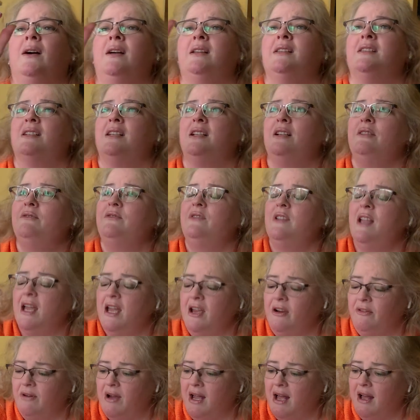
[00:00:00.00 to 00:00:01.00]
It's gonna fly
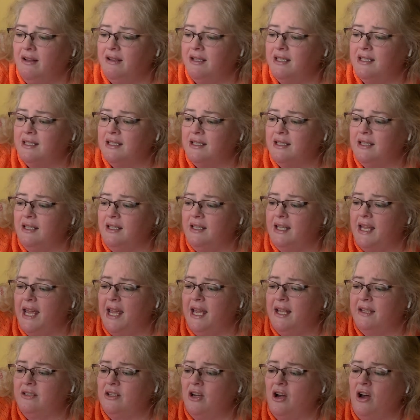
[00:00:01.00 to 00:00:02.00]
around. It's gonna
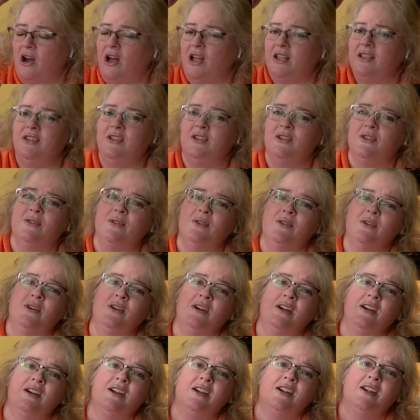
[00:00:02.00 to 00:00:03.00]
land on
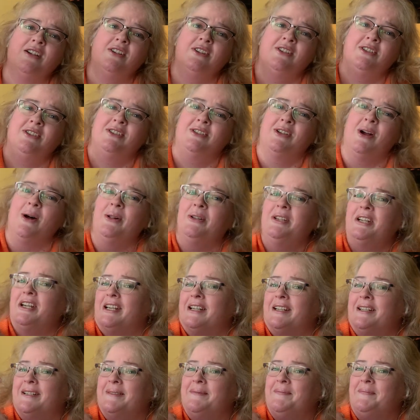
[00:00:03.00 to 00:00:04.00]
your
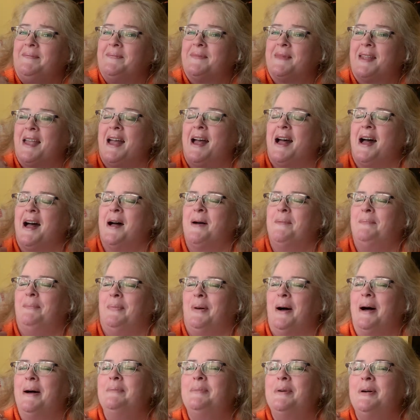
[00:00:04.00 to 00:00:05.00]
shoulder. A
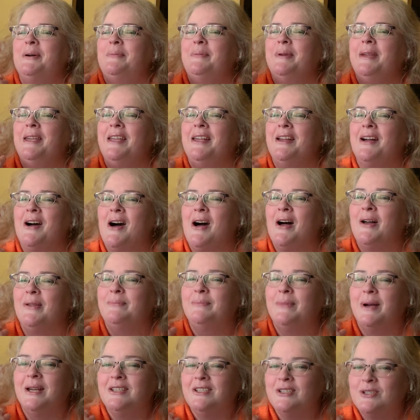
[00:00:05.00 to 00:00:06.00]
bumblebee on
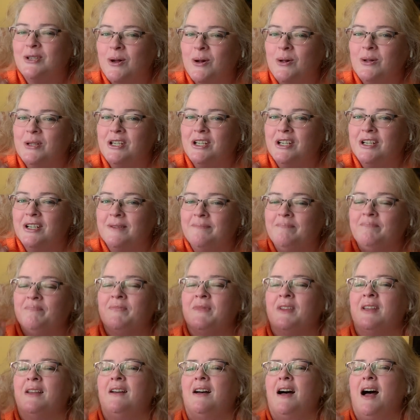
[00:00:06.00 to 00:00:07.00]
my shoulder.
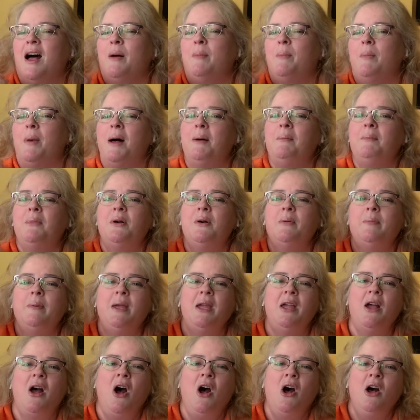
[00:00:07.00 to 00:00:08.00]
A
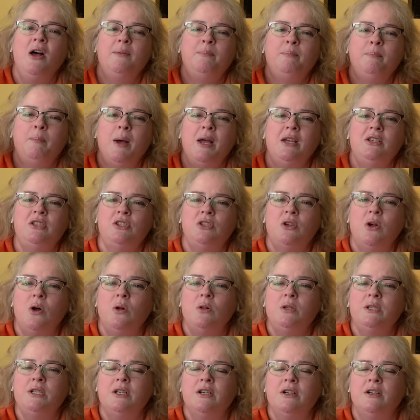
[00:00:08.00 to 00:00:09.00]
bumblebee on my
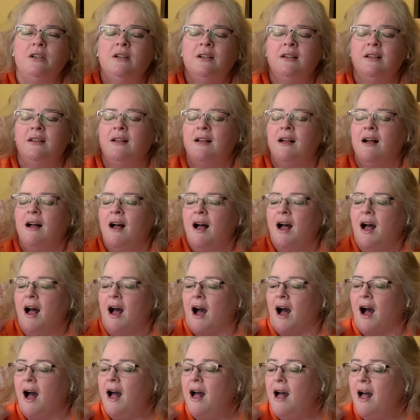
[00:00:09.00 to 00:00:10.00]
shoulder.
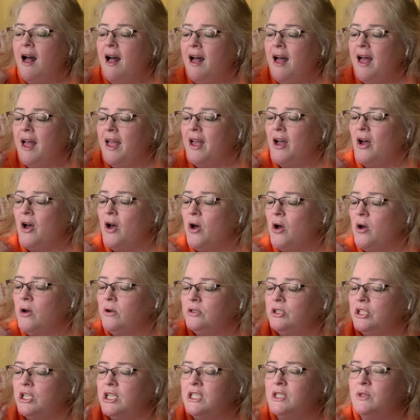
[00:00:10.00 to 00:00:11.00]
Hi-ho,
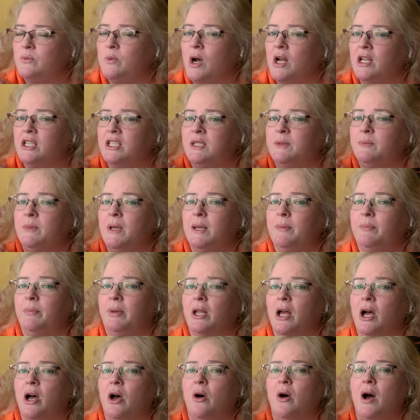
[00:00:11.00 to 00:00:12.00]
just watch me
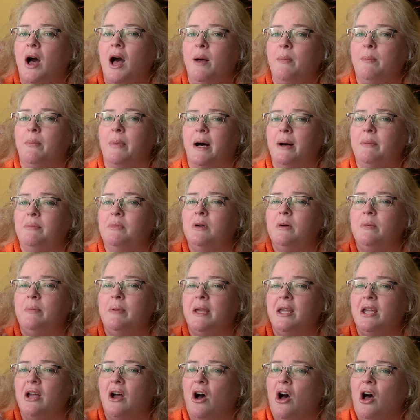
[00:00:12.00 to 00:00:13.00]
blow a
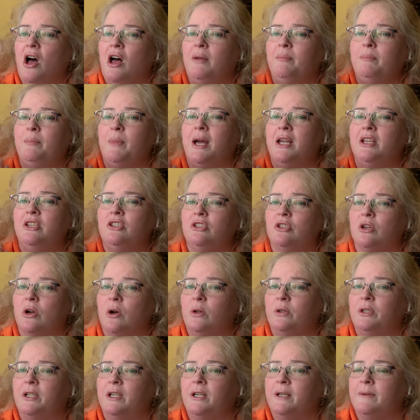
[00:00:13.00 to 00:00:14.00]
bumblebee on my
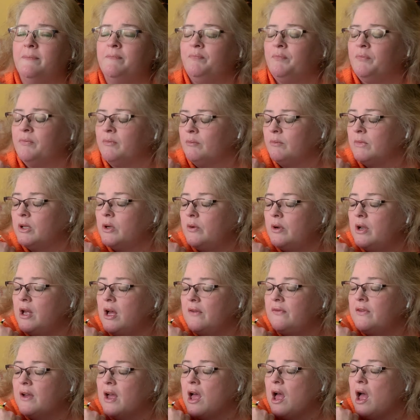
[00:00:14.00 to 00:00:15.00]
shoulder. Blow it
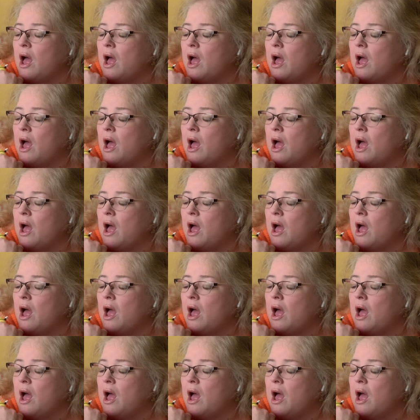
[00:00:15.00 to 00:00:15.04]
off.